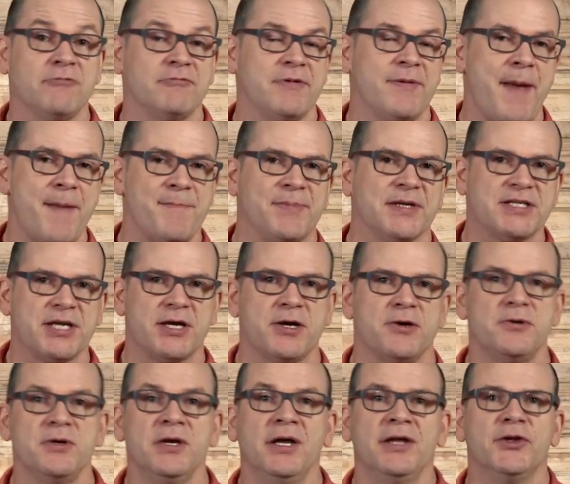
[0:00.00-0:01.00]
Remember
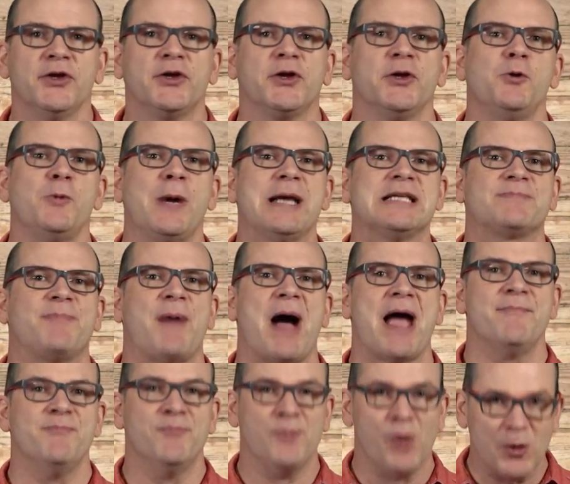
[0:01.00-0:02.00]
too, you can always
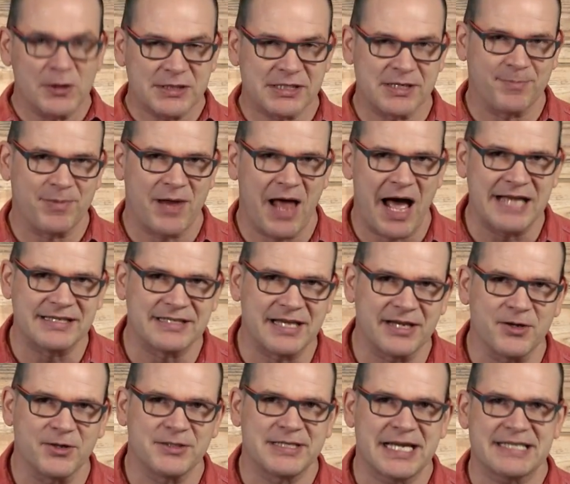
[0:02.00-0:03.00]
buy more supplies
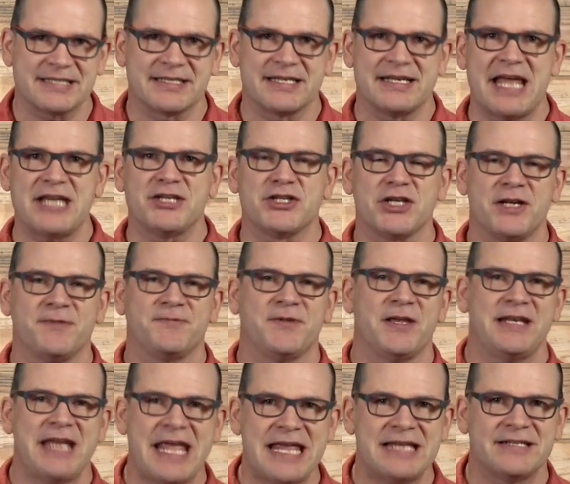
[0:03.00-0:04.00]
at your destination if
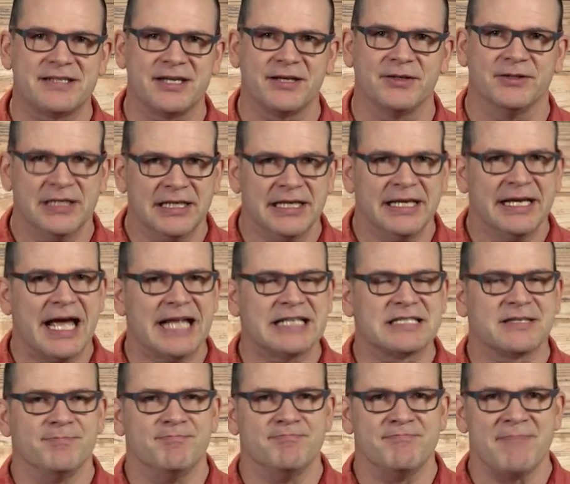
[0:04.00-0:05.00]
you need to.
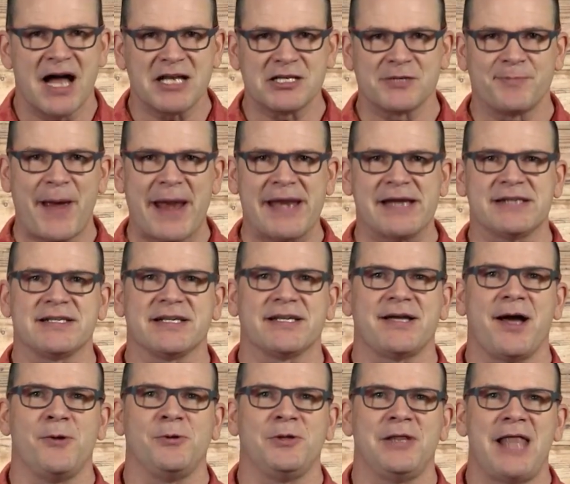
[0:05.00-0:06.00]
It's much better to
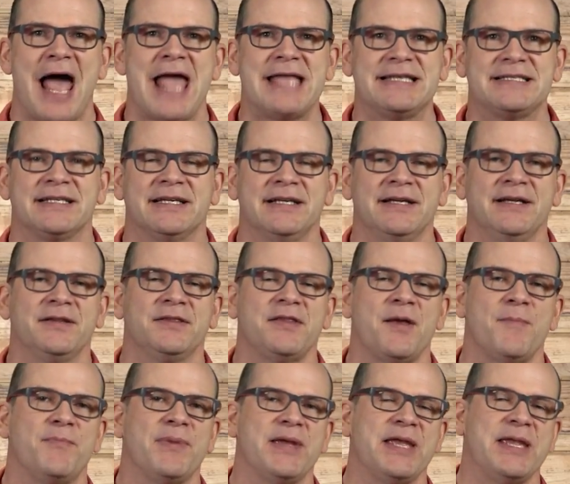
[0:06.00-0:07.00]
go light
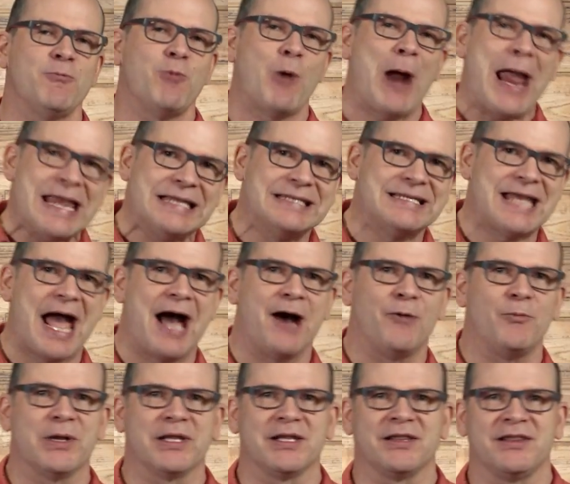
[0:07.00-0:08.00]
than be weighed
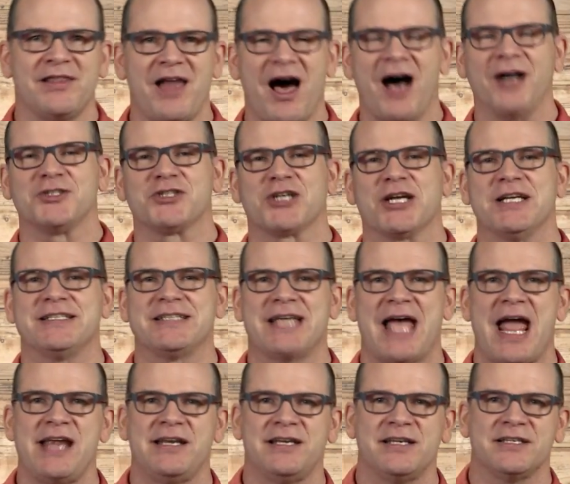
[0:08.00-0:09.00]
down with large
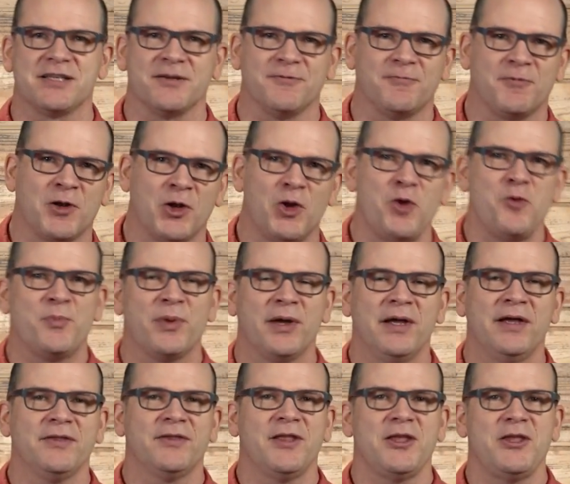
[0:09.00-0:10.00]
containers of gloop
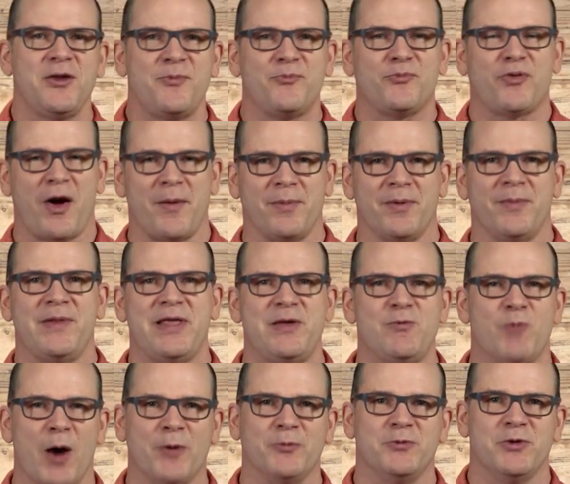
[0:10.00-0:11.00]
that you
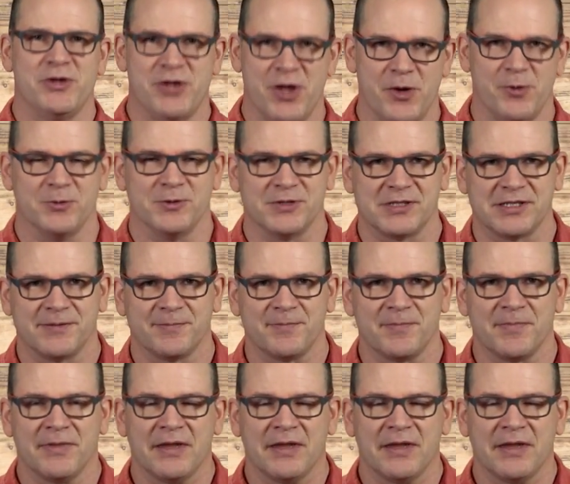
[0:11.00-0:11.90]
probably won't use.